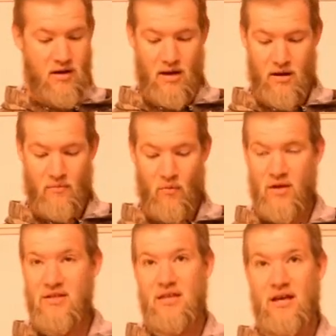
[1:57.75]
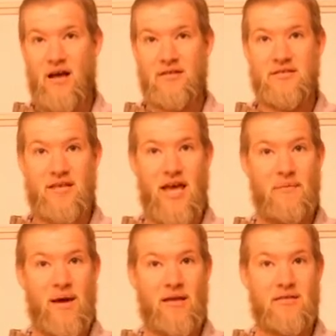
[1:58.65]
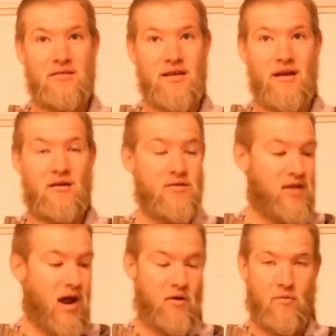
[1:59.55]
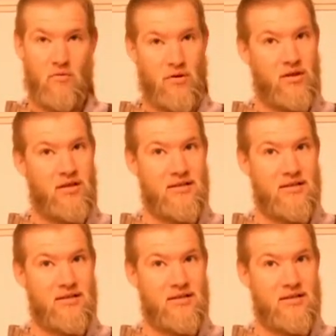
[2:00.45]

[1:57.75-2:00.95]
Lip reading: One thing I'll say about this arrow that I really